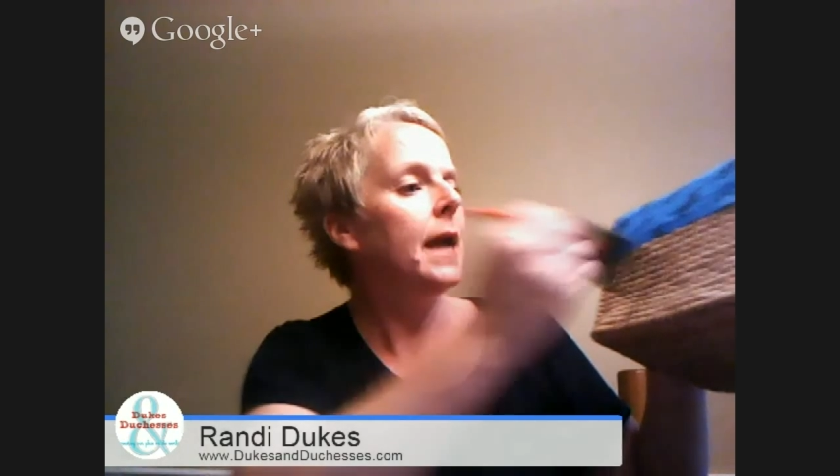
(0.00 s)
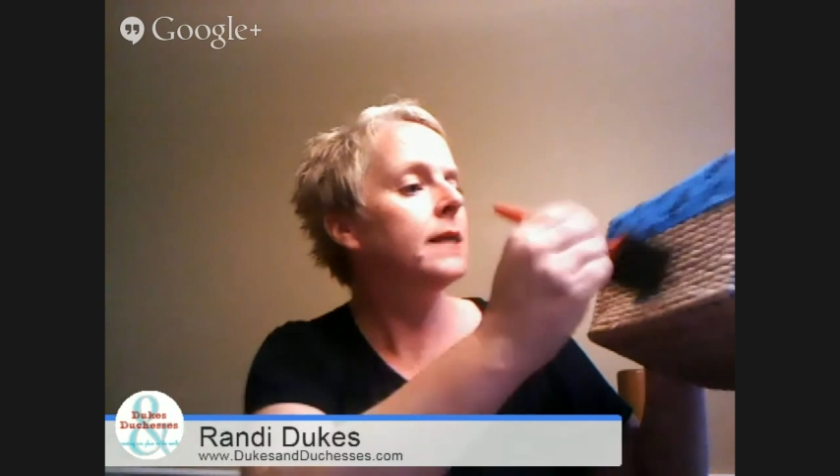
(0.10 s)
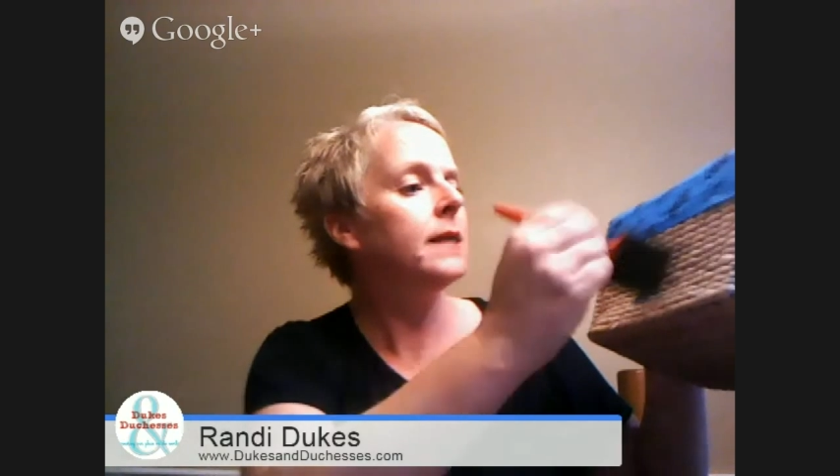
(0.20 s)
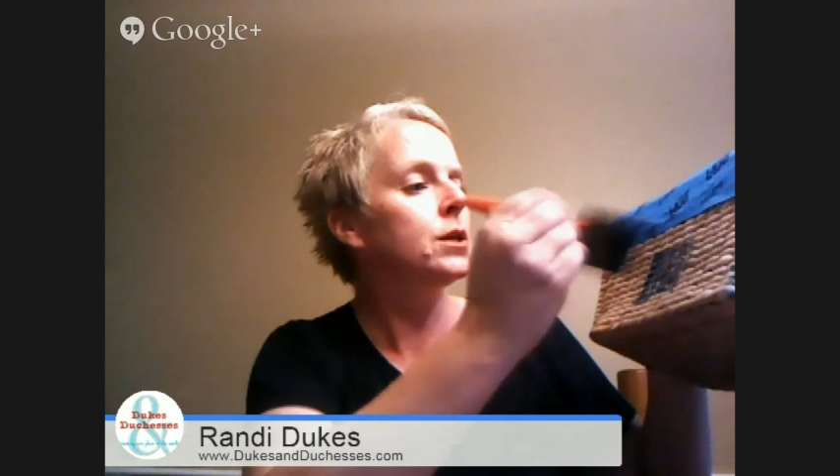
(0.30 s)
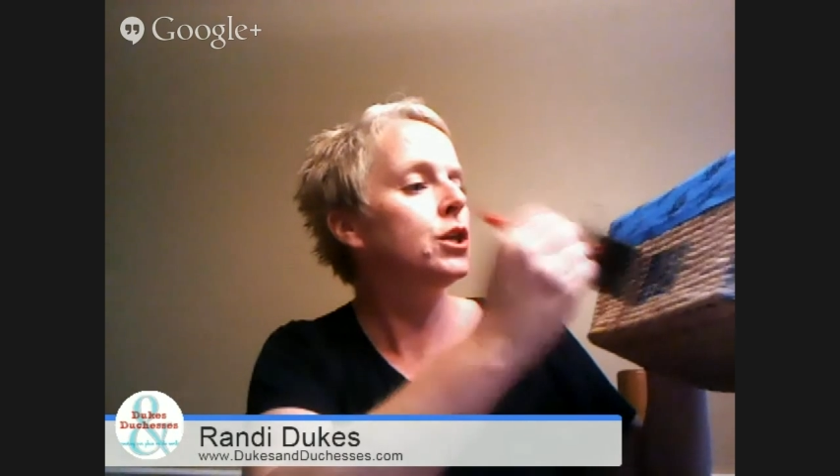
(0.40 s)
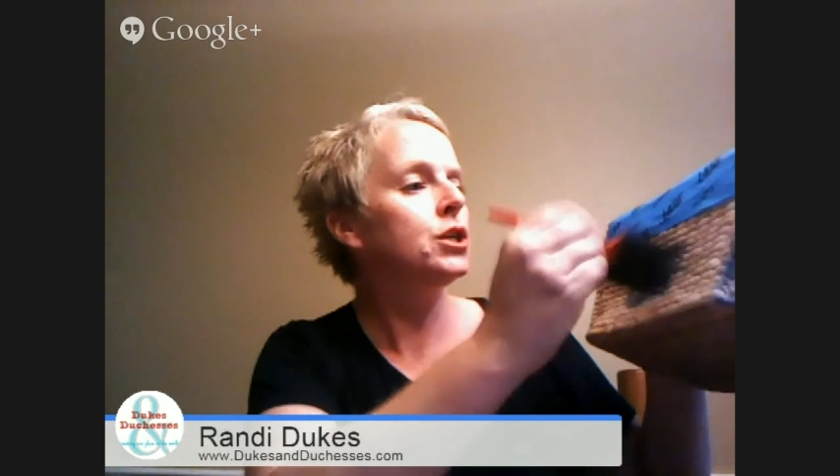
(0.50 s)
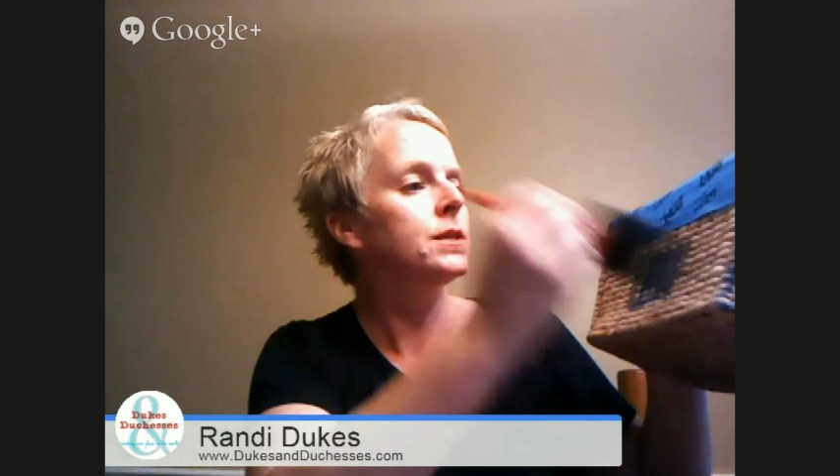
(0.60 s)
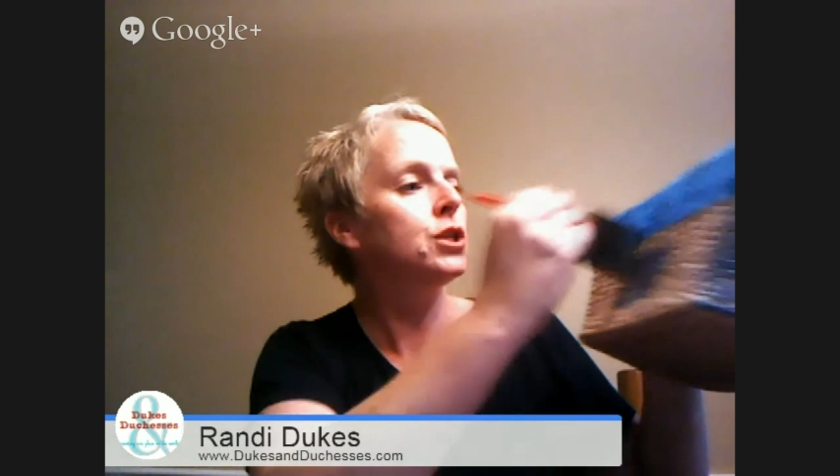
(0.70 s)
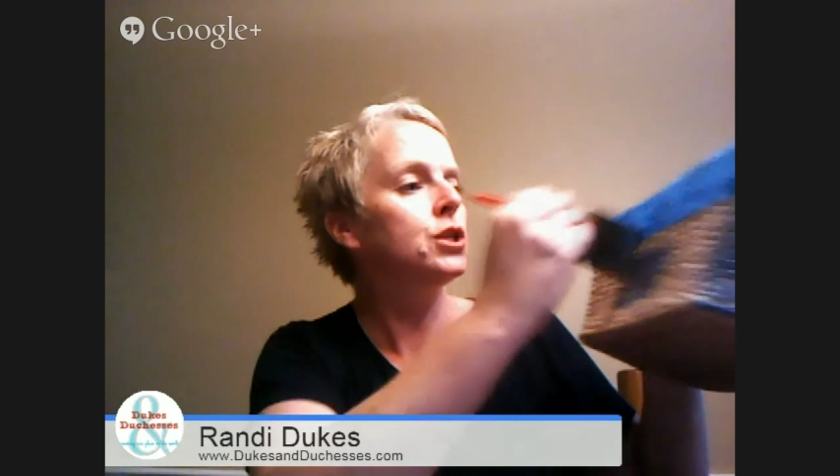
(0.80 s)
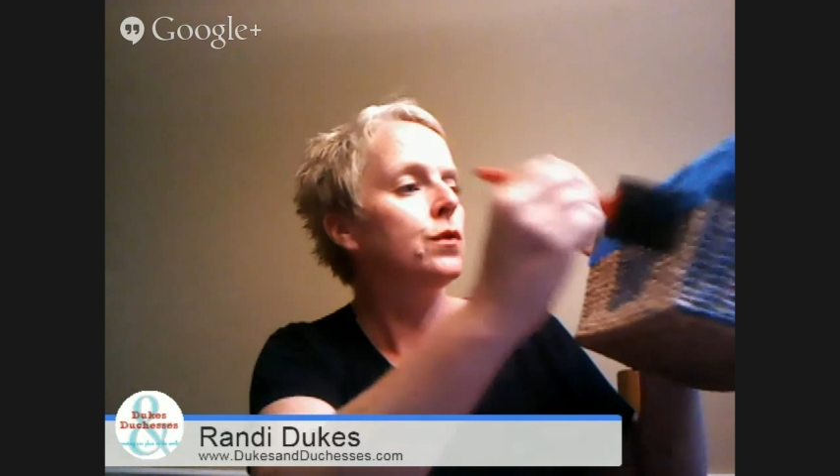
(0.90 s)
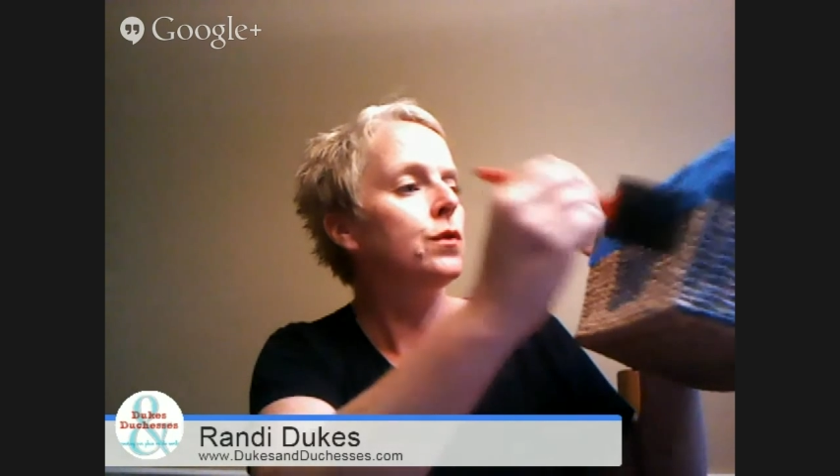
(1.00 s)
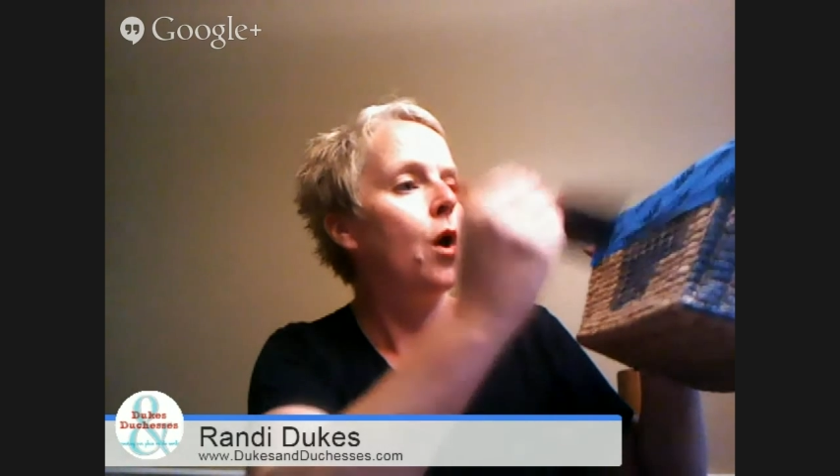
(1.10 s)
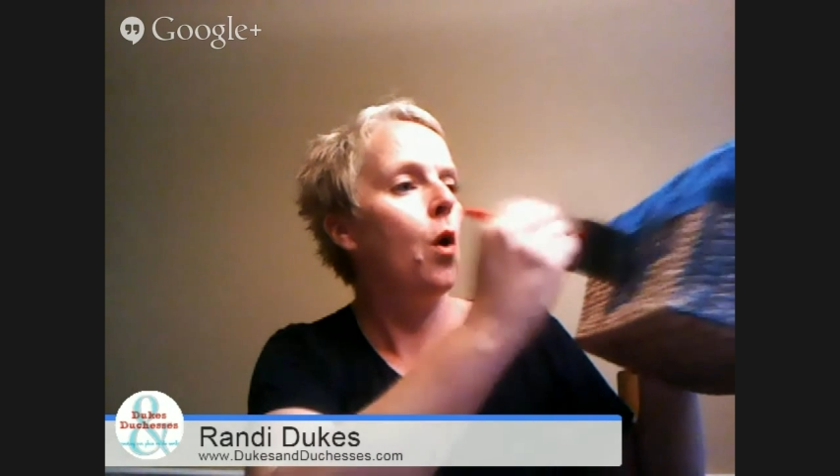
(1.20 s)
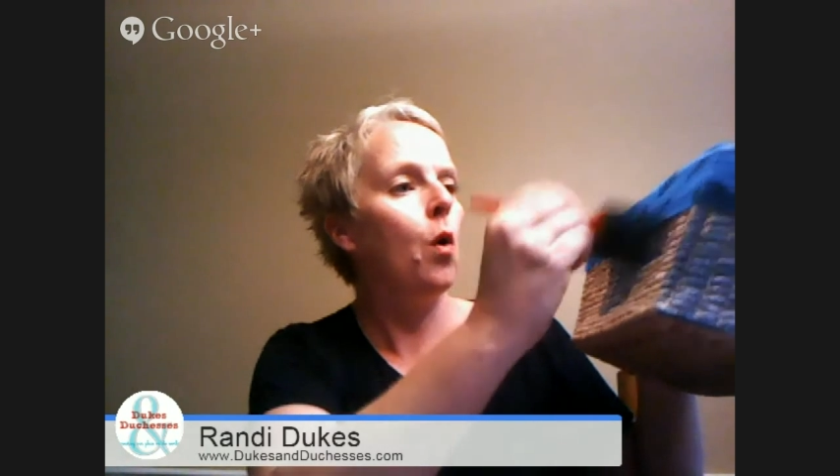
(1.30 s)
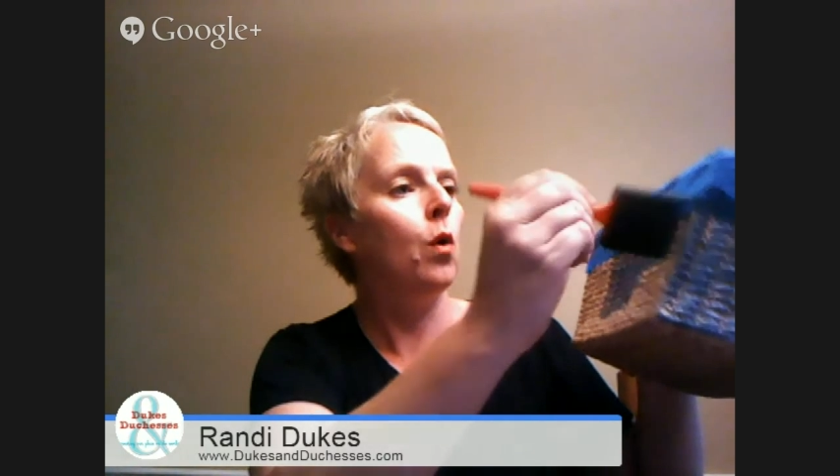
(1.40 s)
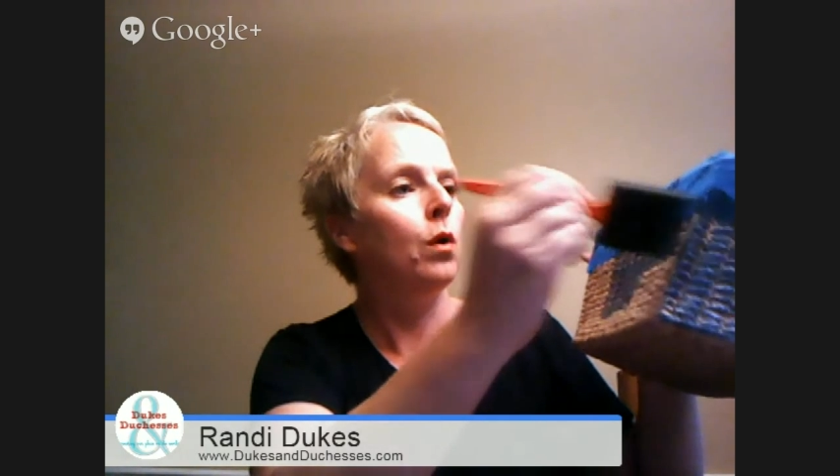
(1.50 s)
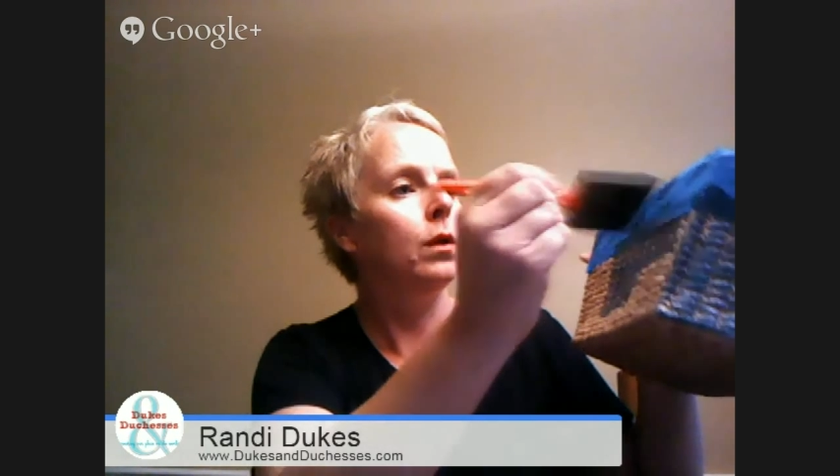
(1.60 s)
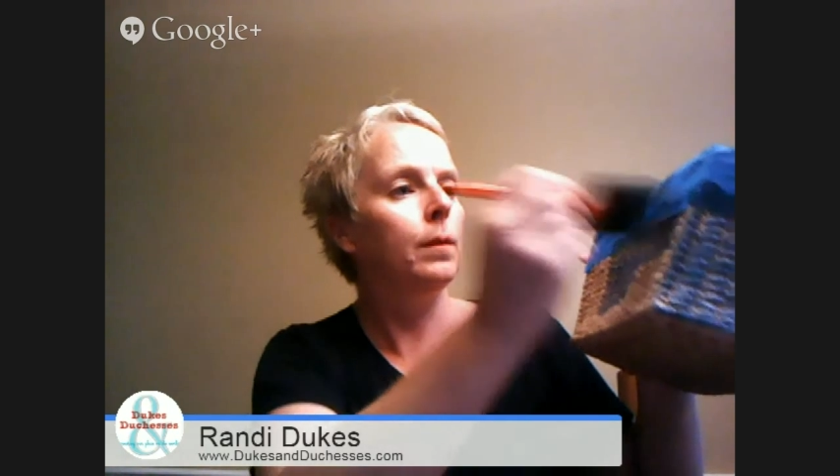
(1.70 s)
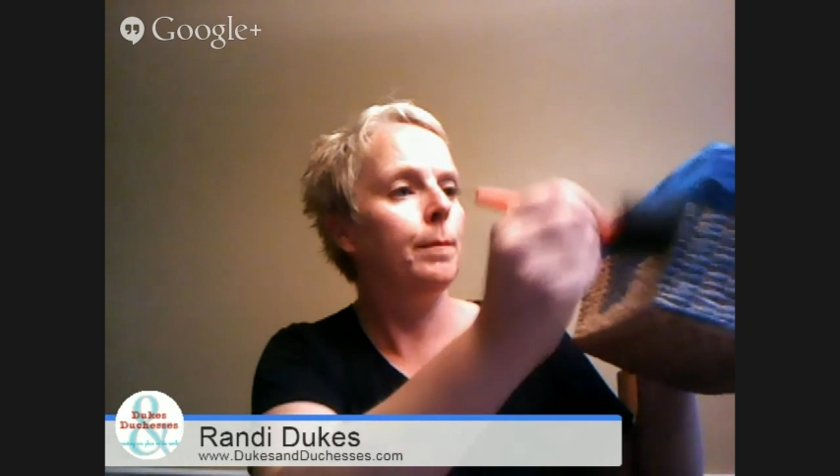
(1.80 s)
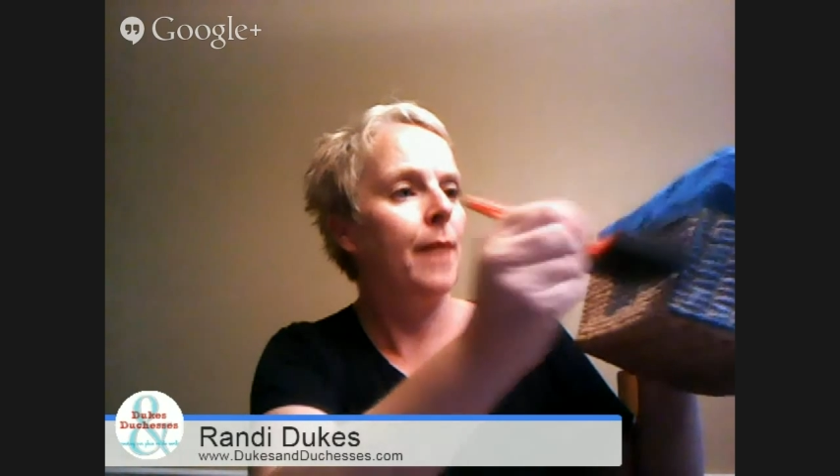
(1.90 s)
And so you just do the
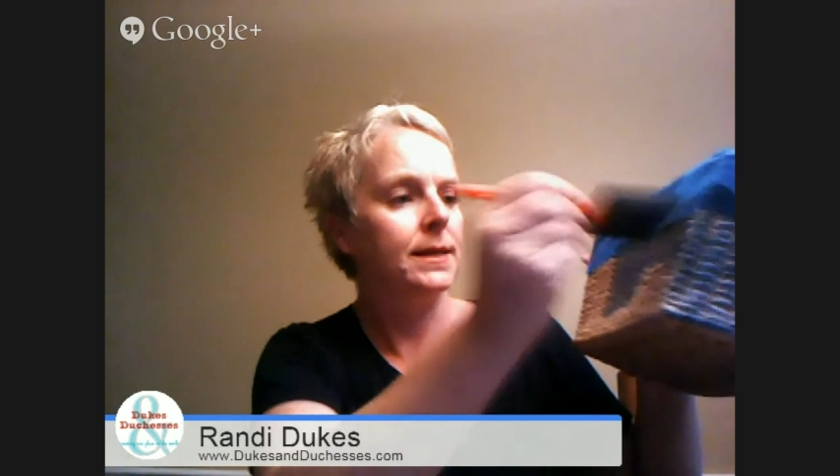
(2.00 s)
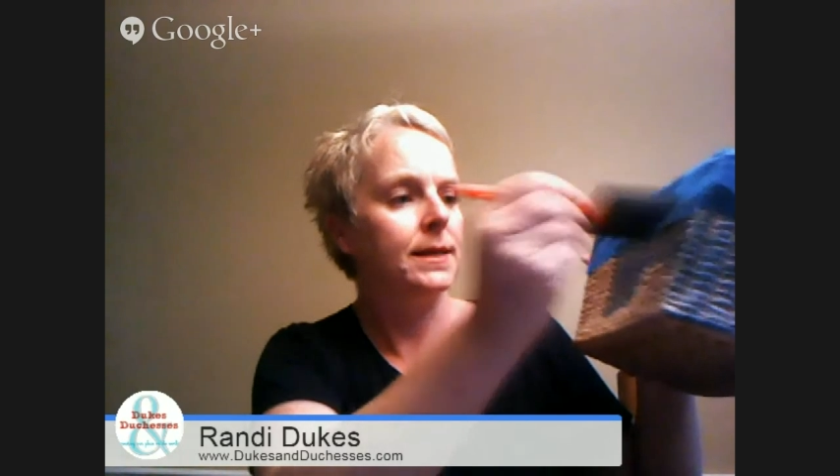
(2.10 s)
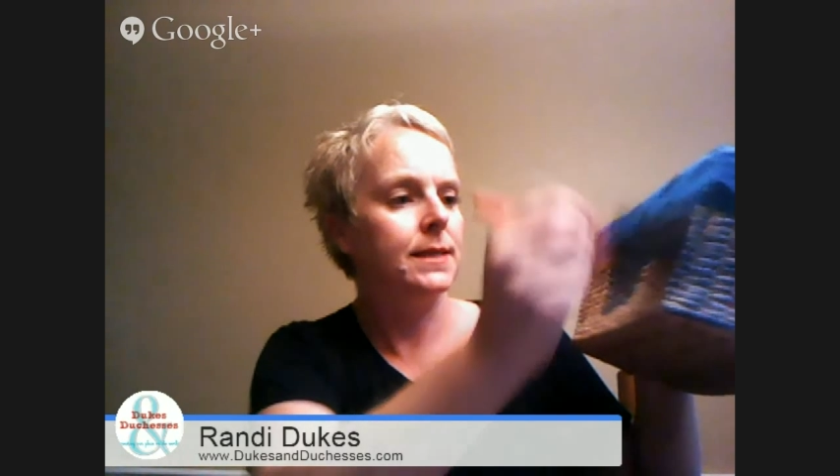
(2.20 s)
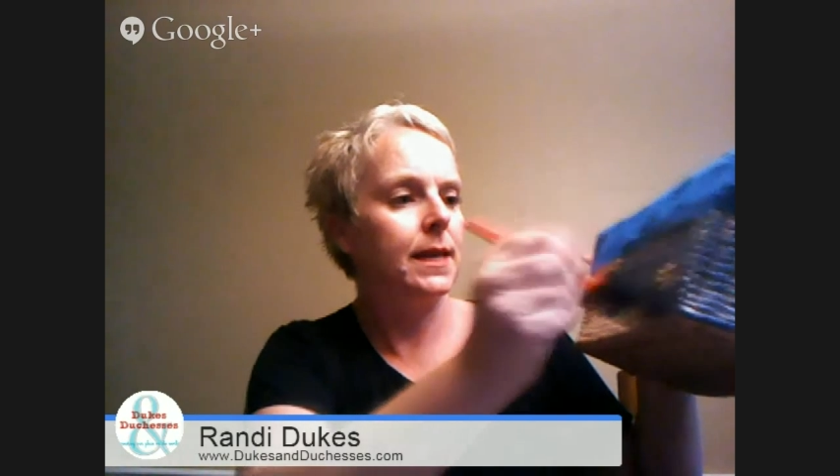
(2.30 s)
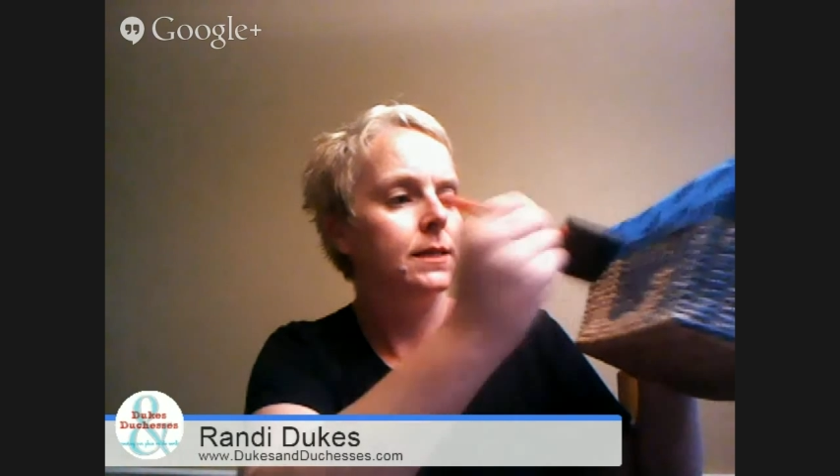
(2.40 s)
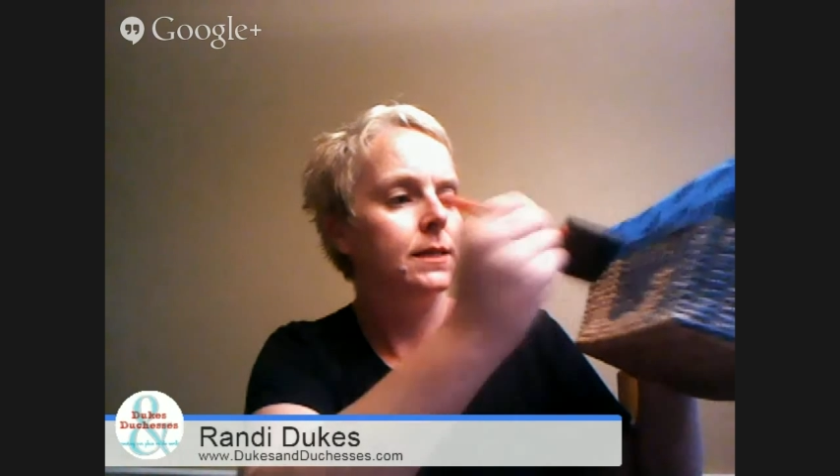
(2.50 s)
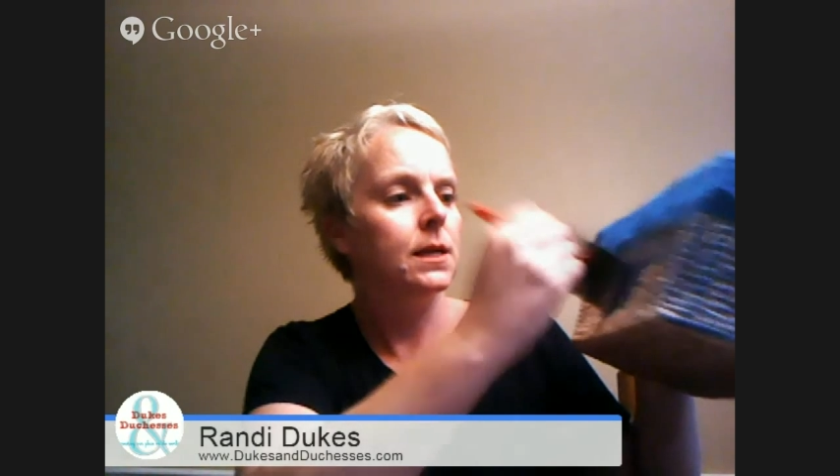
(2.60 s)
whole basket.